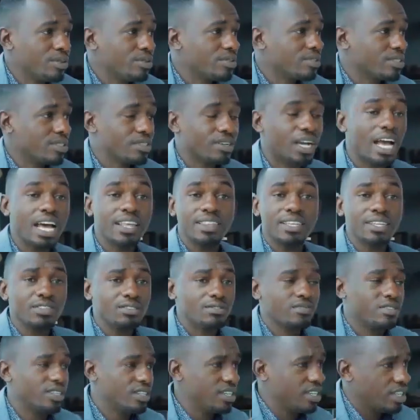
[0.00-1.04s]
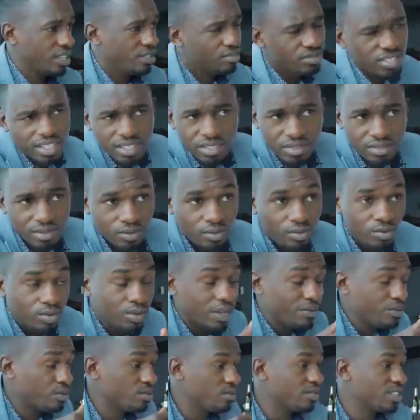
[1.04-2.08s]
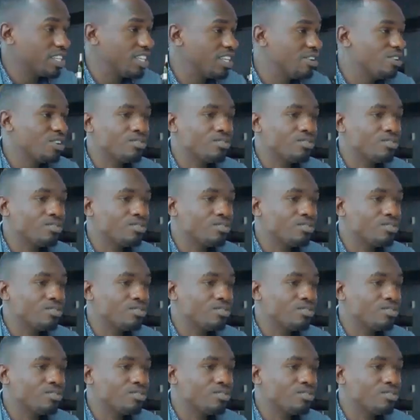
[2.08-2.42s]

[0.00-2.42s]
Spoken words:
Because at the end of the day you just know. Kuna vitu vingine